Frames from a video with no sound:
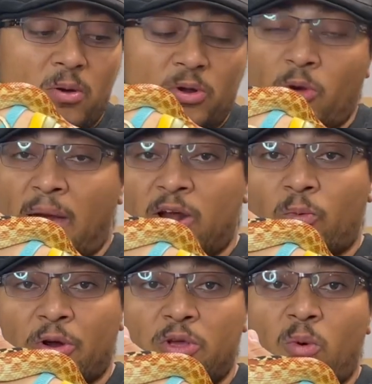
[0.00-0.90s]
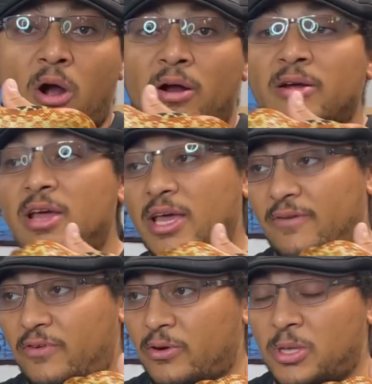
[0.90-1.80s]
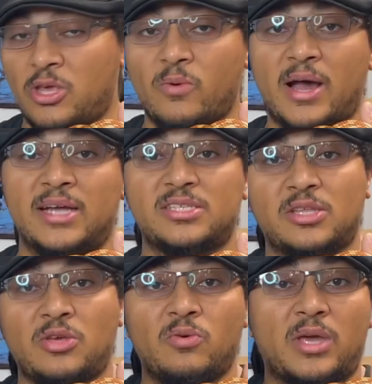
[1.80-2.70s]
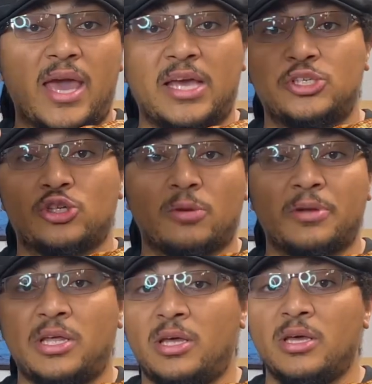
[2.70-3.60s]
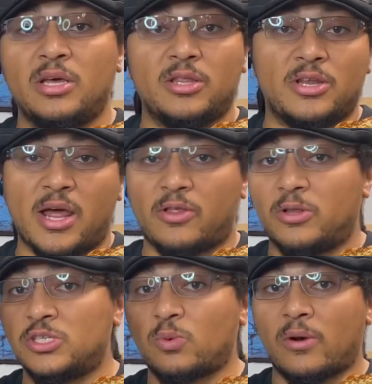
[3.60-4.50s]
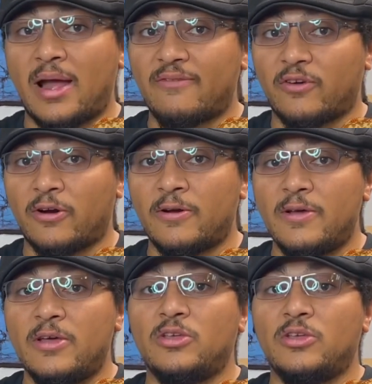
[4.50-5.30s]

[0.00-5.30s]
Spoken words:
no matter where you are, if you're in the US, the UK, Germany, the Netherlands, wherever,